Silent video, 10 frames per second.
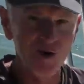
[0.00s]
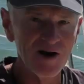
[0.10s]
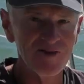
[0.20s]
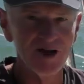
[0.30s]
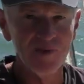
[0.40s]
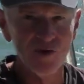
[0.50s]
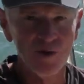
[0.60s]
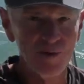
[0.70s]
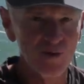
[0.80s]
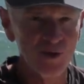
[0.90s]
one of our
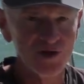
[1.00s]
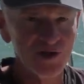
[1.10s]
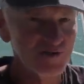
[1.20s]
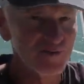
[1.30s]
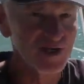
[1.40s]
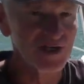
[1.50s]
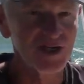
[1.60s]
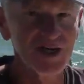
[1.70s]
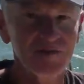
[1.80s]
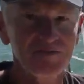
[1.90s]
primary winches but
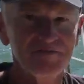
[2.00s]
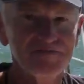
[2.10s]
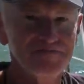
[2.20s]
um,